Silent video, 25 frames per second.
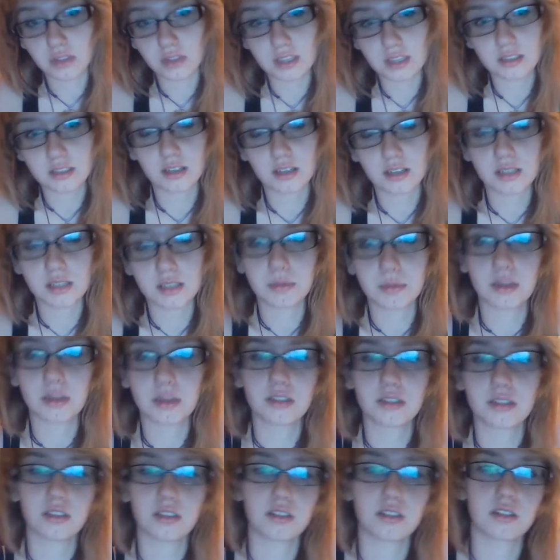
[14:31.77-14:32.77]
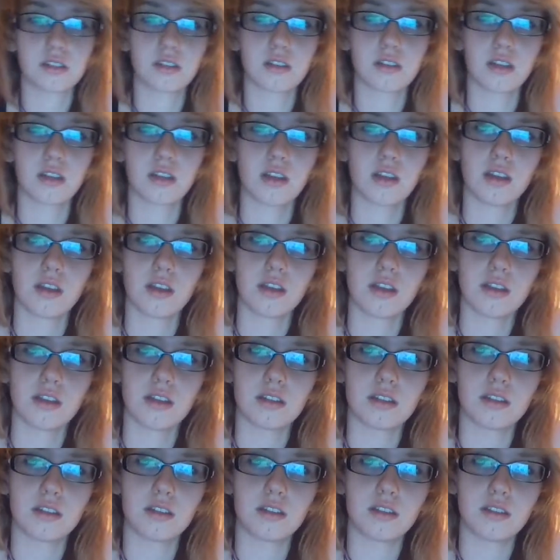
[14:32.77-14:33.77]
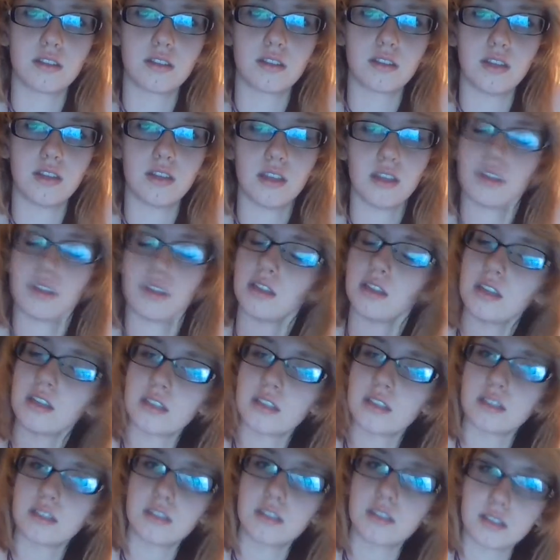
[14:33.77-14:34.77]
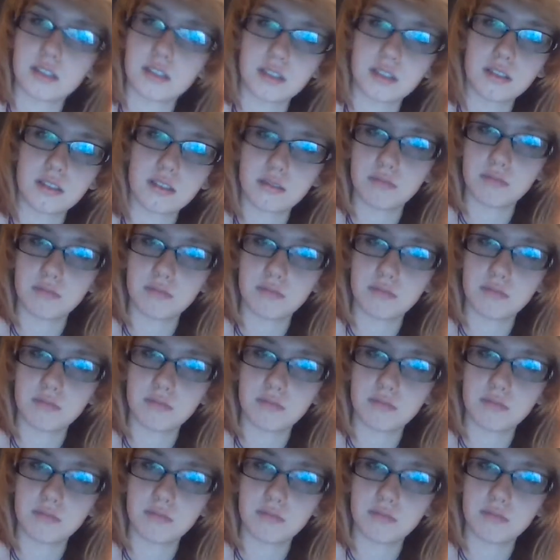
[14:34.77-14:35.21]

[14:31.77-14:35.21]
things that experience. Just it's